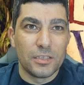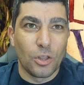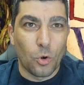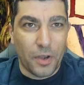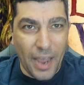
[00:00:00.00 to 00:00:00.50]

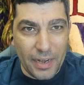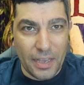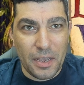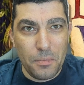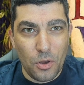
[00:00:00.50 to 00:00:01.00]

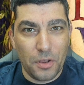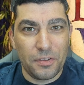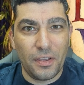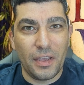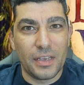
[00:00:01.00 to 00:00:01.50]
Lorcana
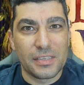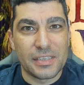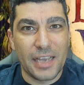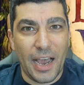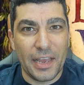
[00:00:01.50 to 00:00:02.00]
community is
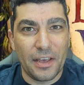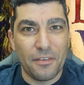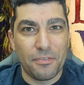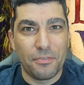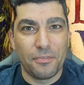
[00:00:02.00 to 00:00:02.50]
kind of